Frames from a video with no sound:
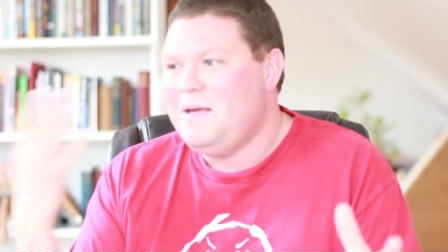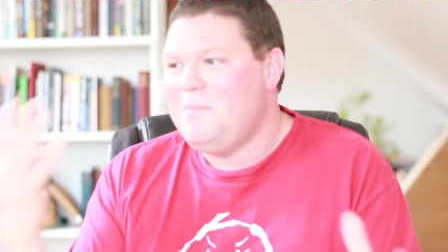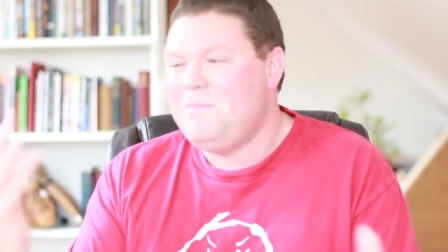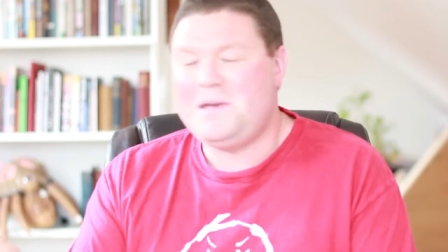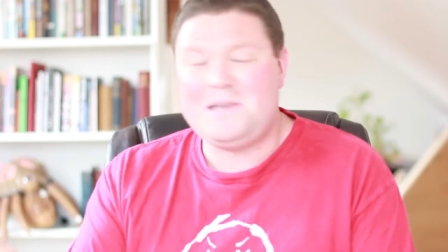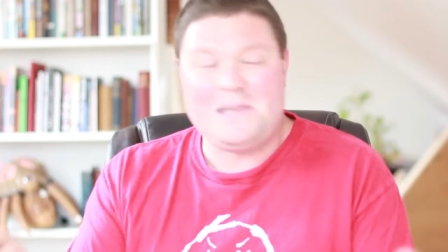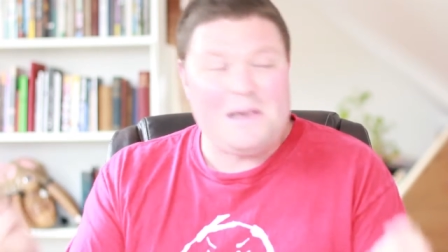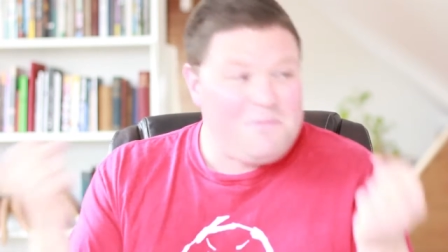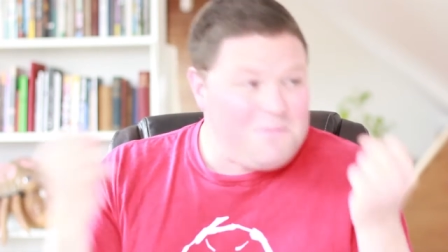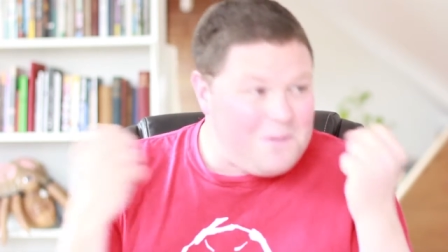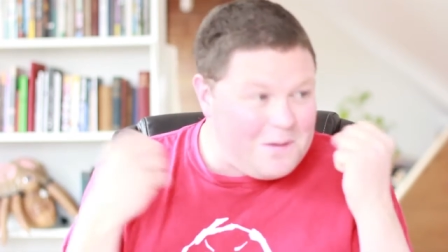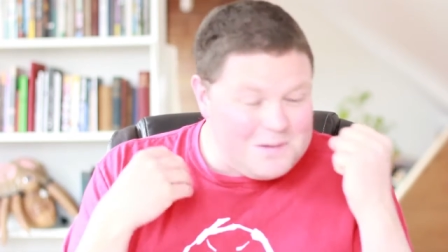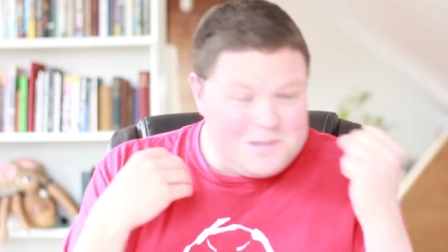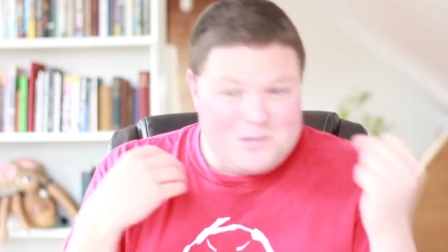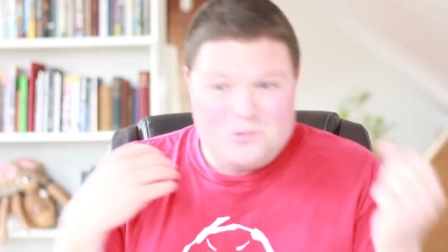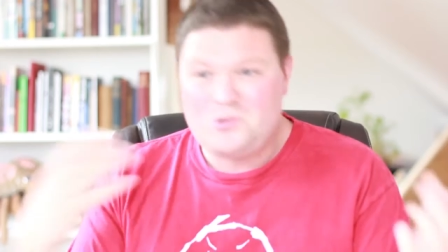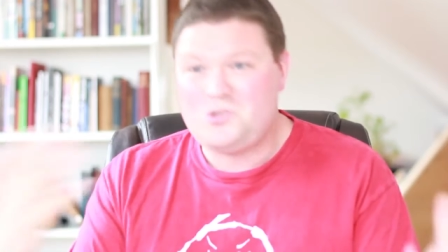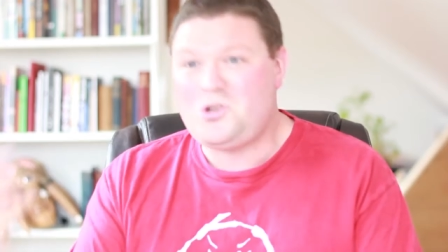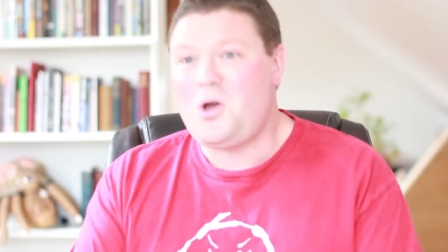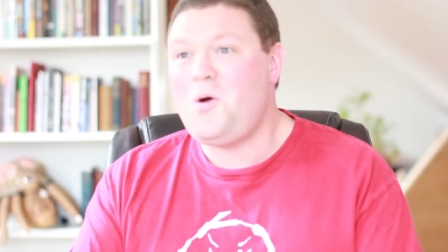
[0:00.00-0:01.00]
because I felt
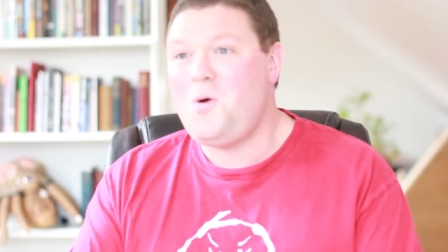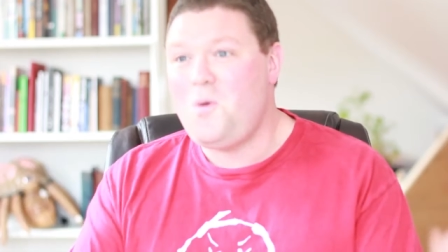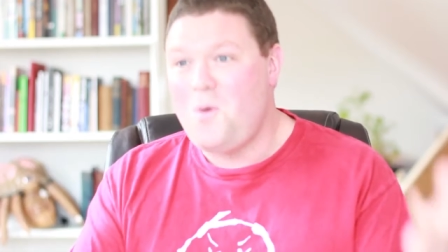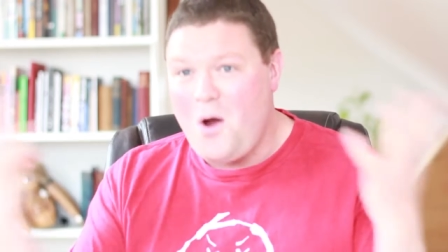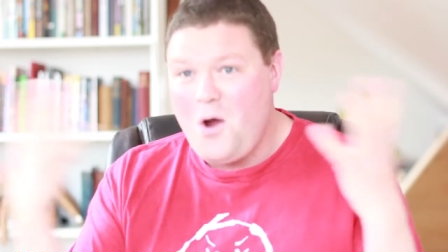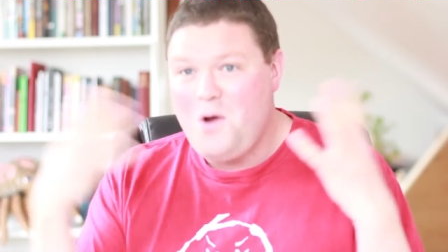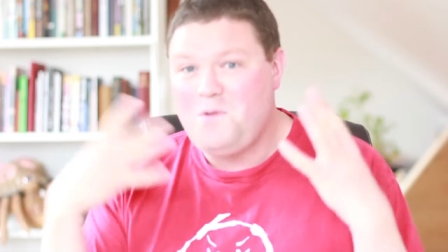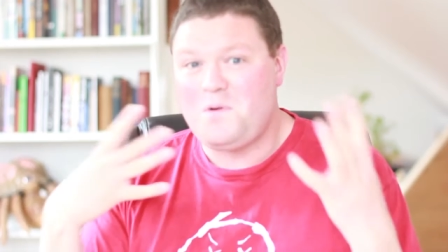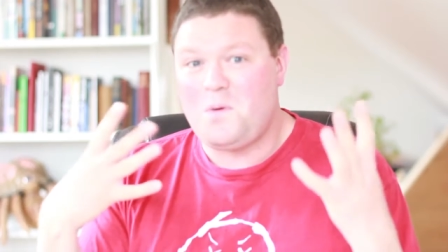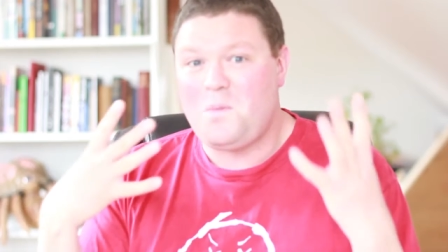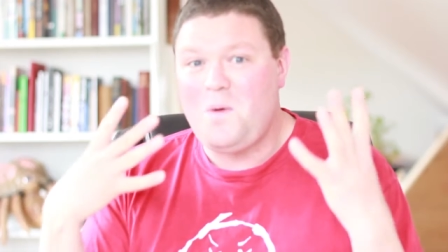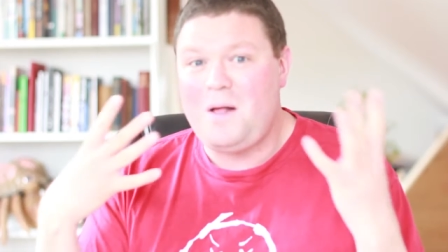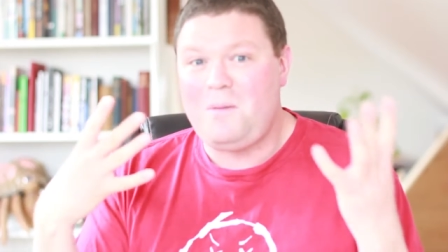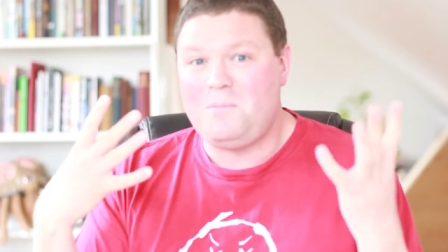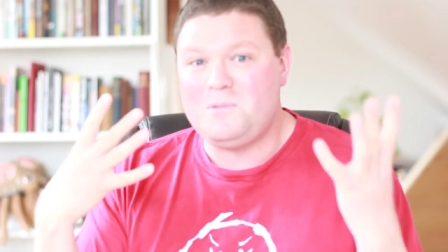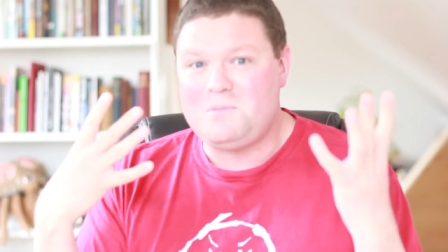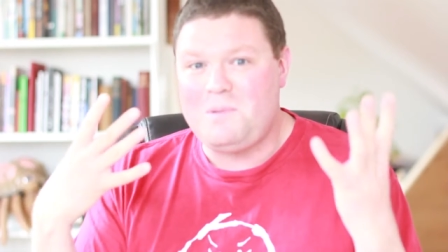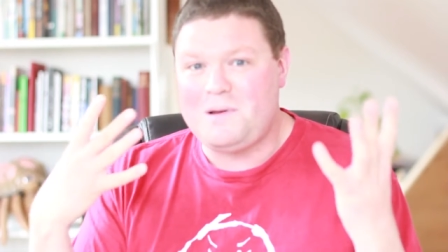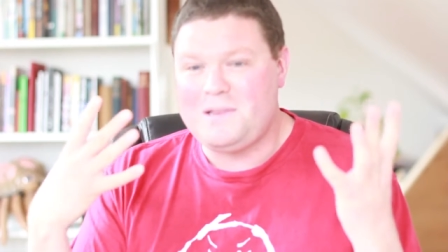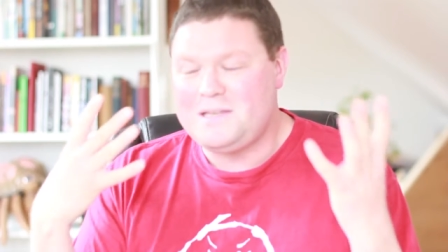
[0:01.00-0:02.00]
so
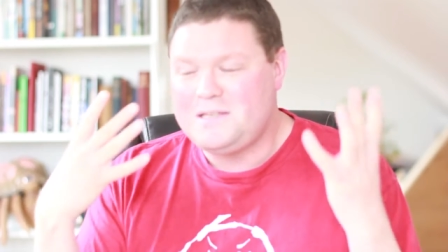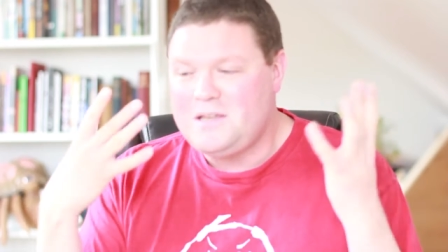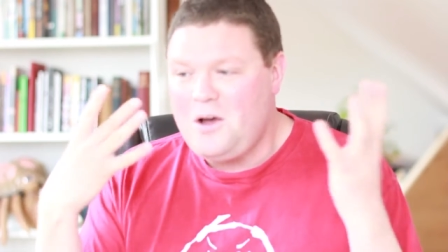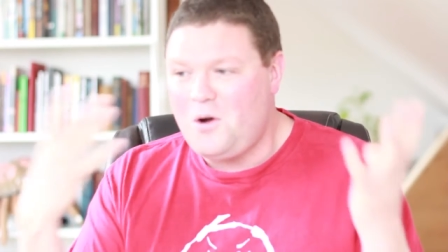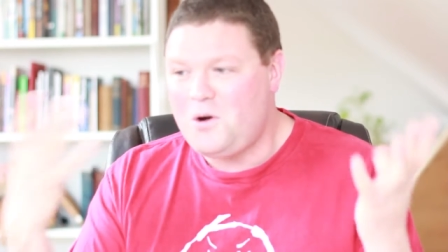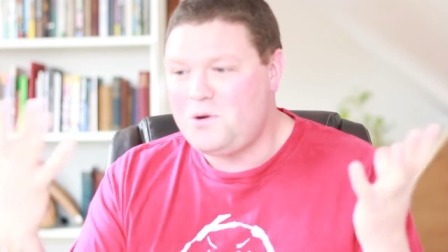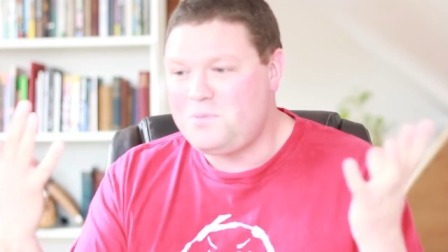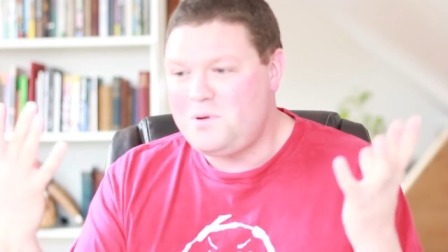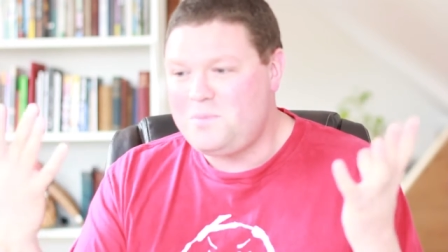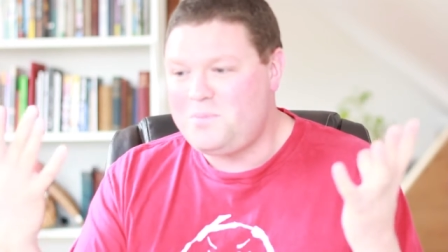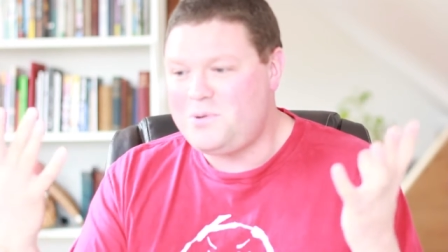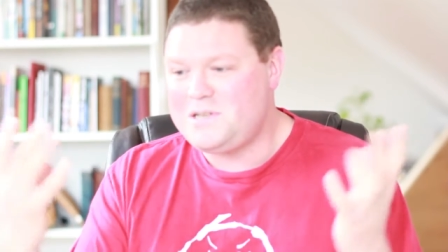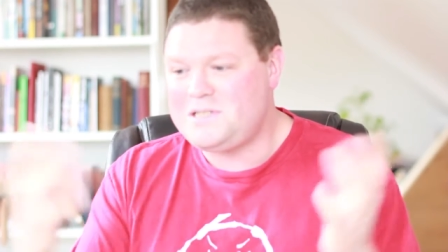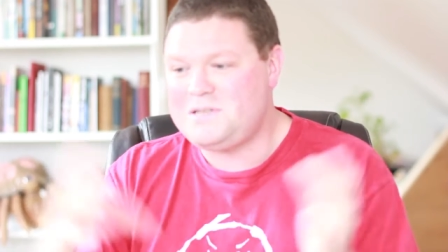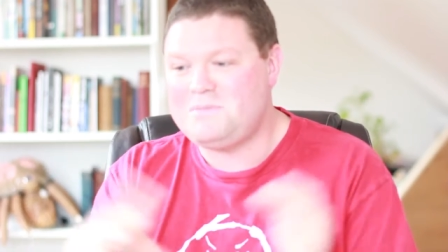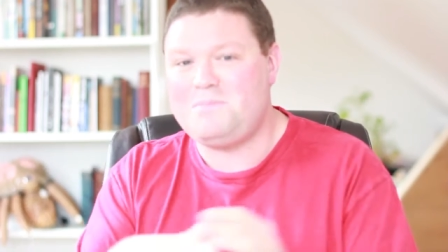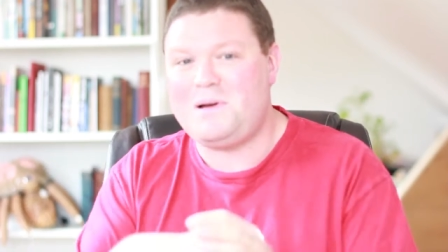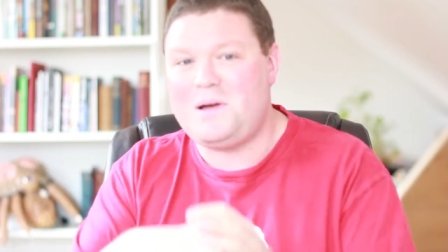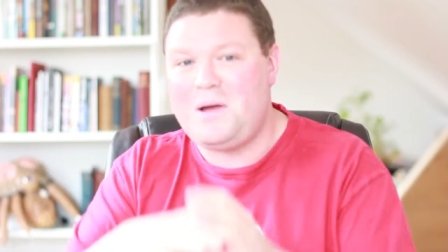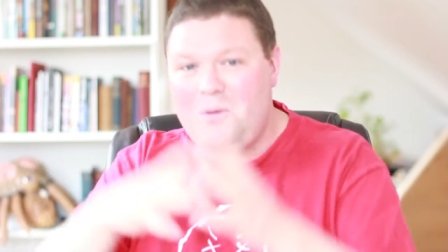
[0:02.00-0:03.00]
overwhelmed by this horrible
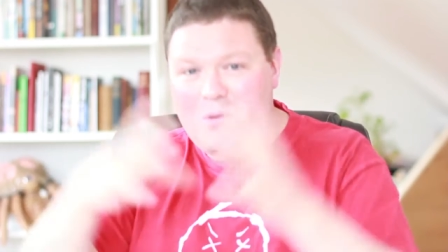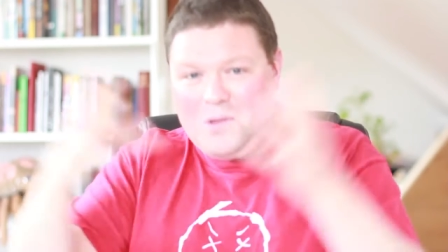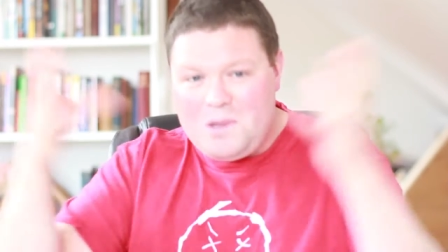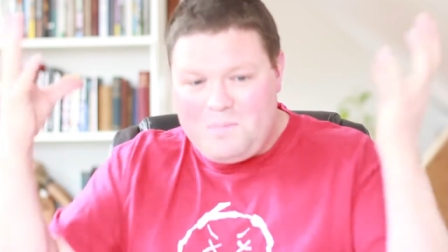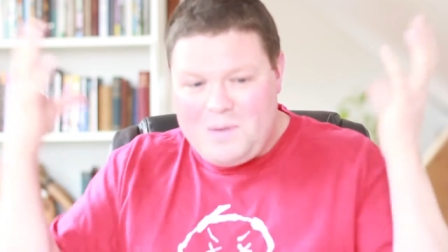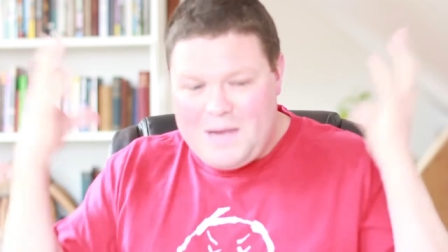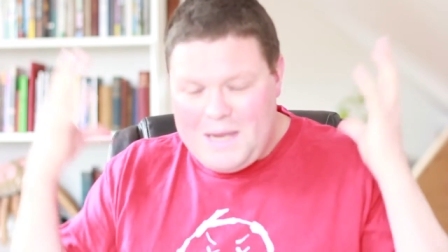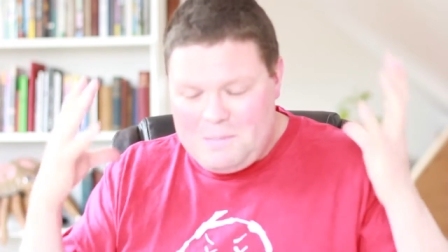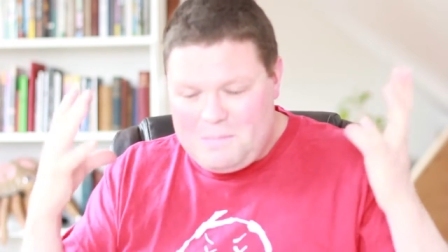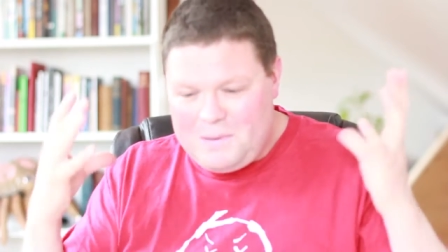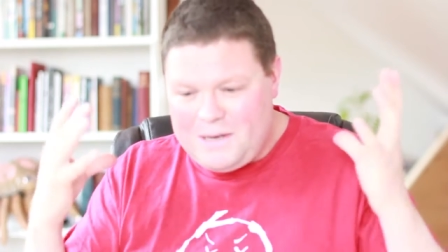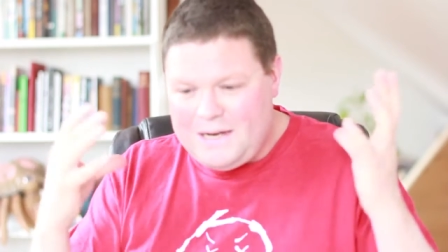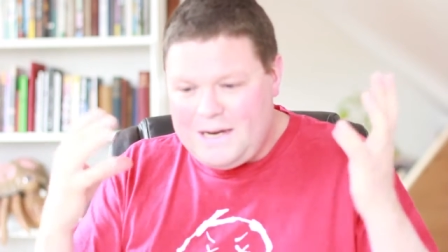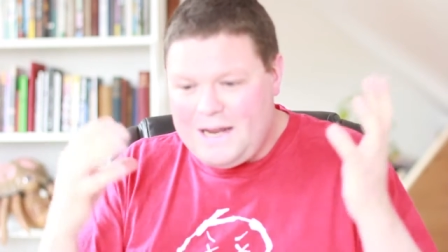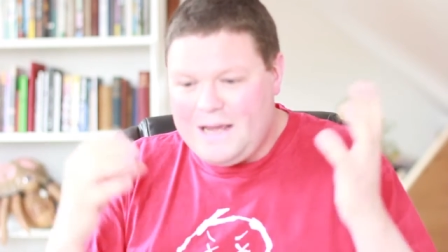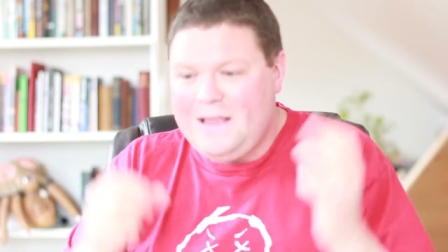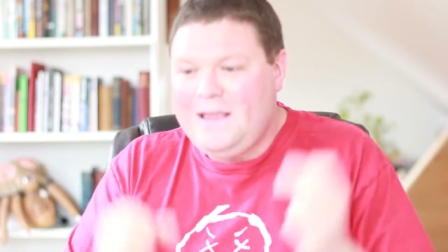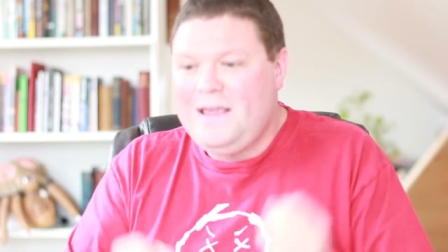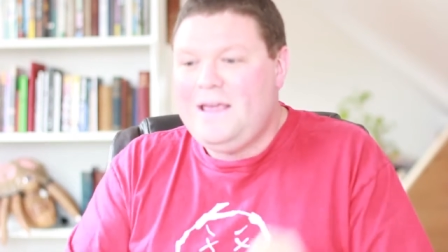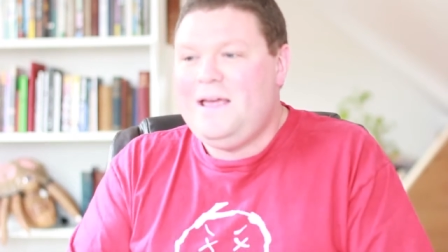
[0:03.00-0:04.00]
prison, by all the people in
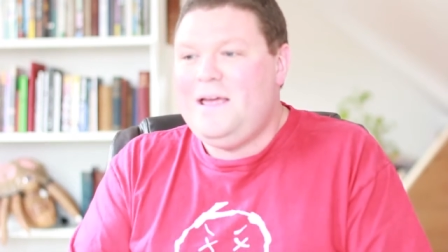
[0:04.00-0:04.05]
it,